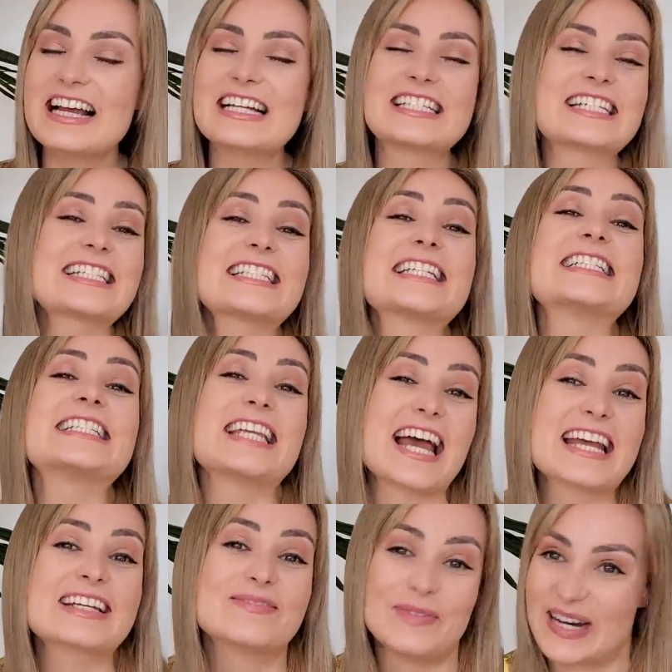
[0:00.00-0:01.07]
Just a
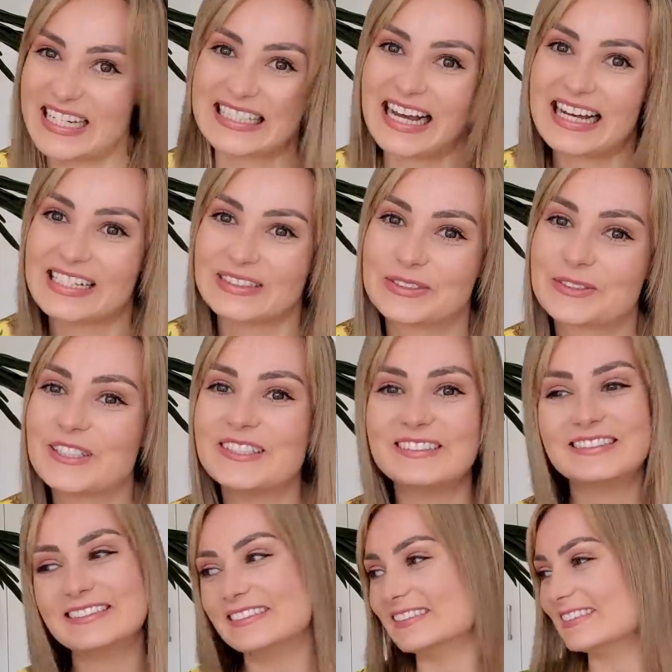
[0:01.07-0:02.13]
day in my
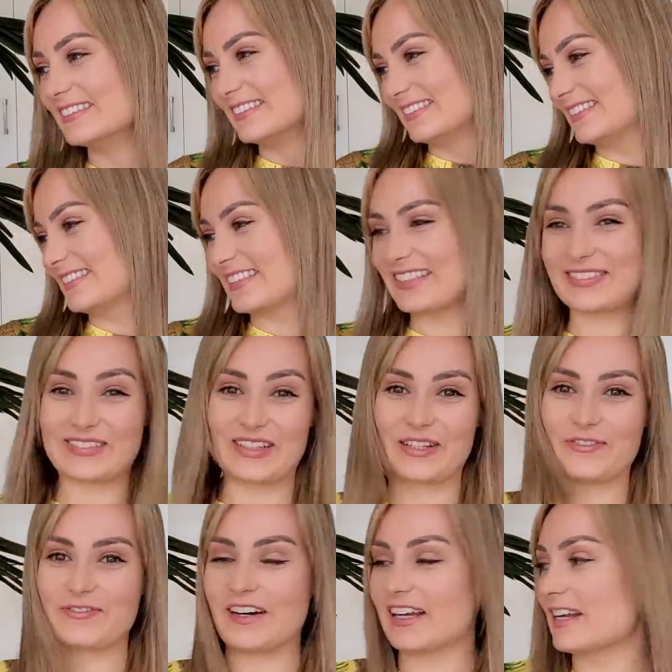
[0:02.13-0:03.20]
life. It's really
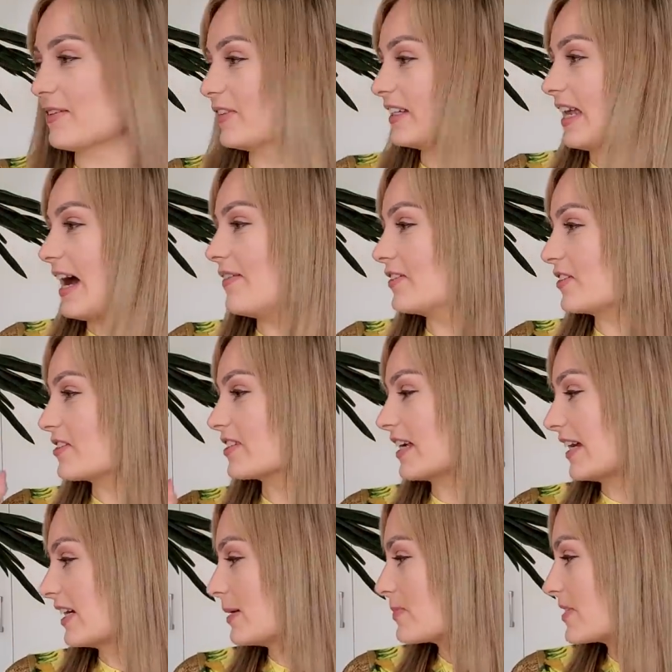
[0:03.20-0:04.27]
fun. Even Lavender's
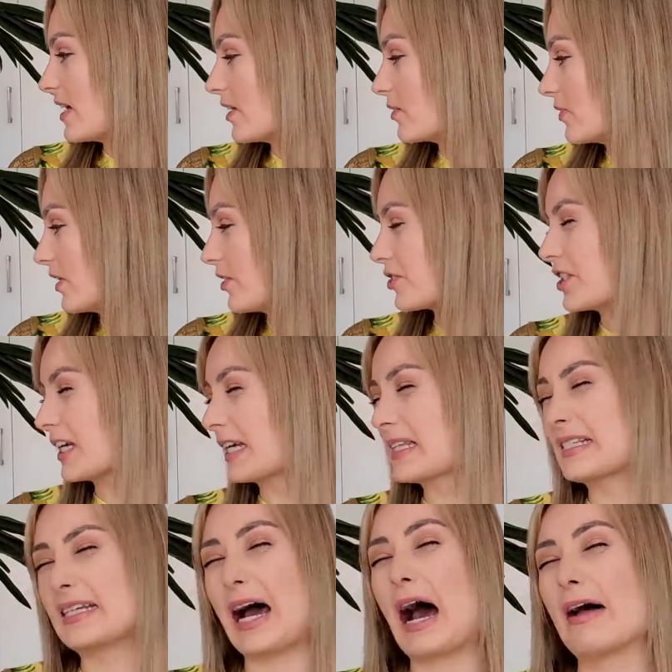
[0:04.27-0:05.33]
getting upset over there. She's like,
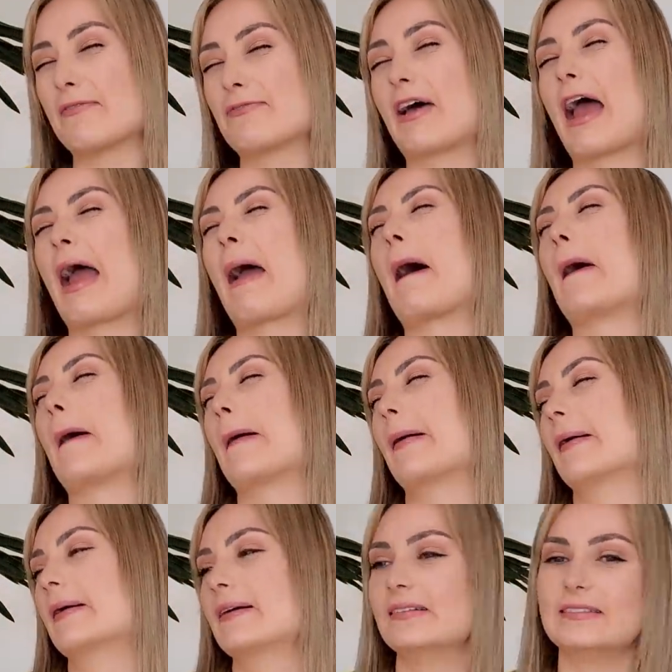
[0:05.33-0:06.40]
it's not
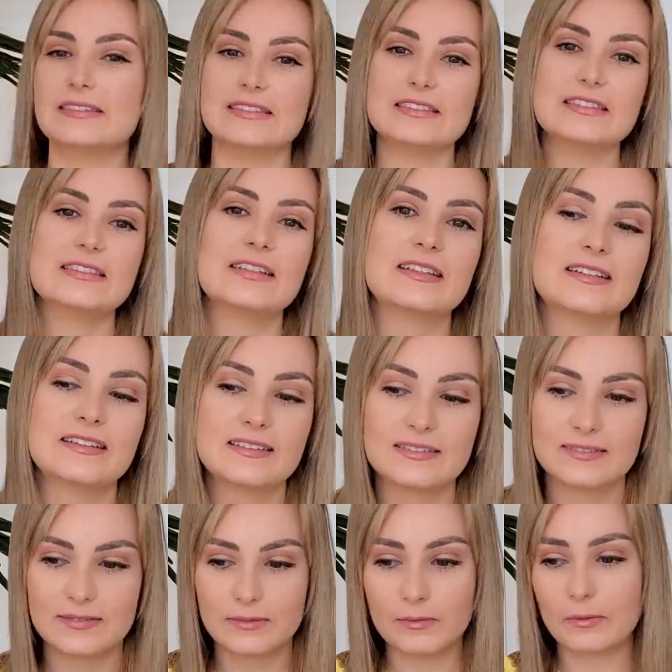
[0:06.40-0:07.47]
fair. It's not
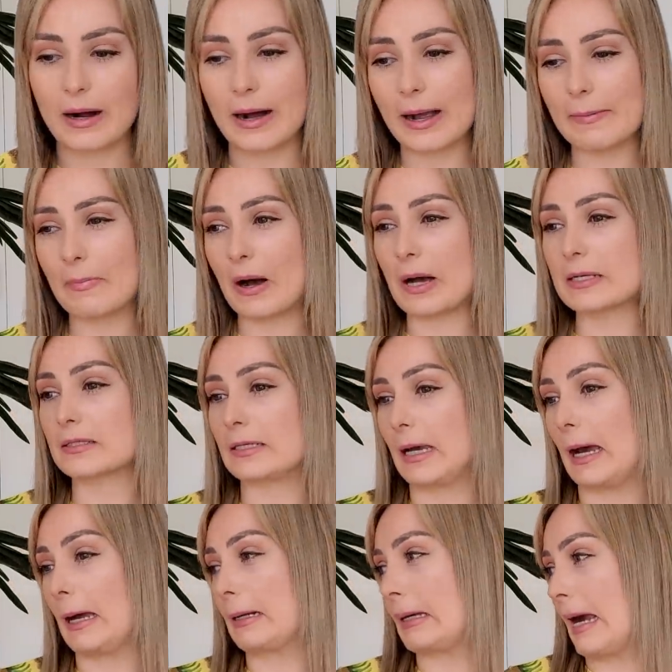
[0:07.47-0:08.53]
right. Why Boss
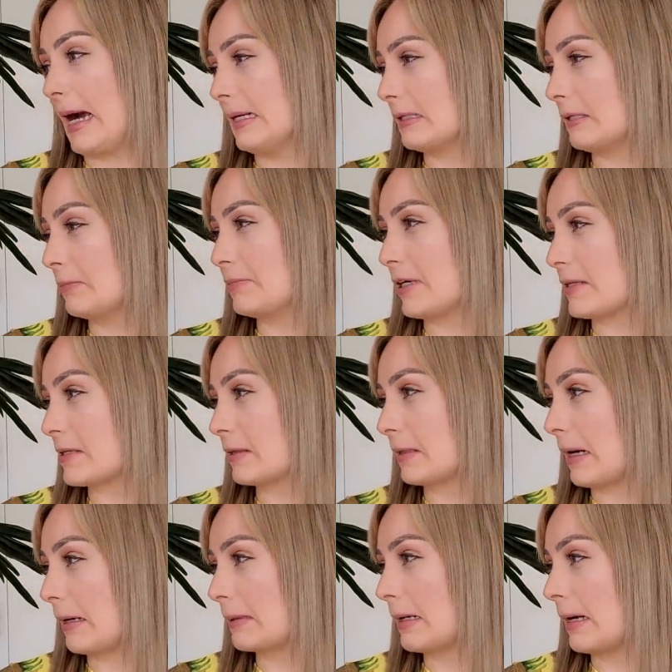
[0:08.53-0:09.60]
Cat Gallop doesn't
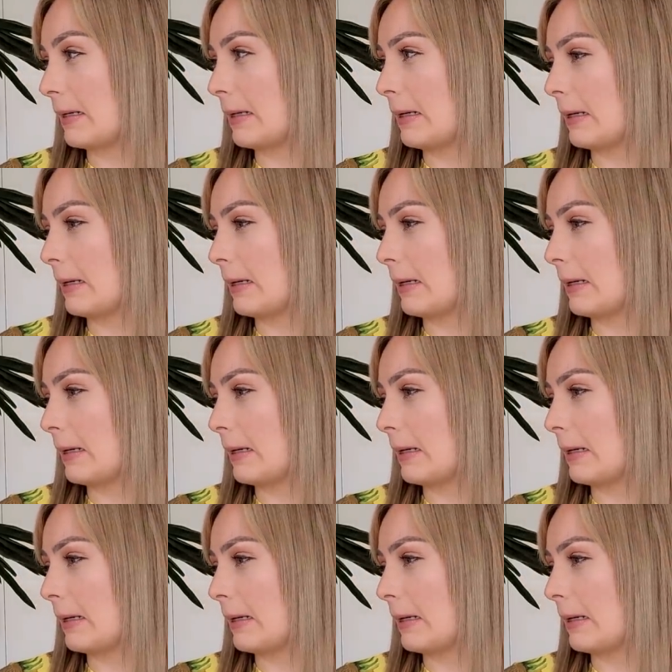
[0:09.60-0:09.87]
get let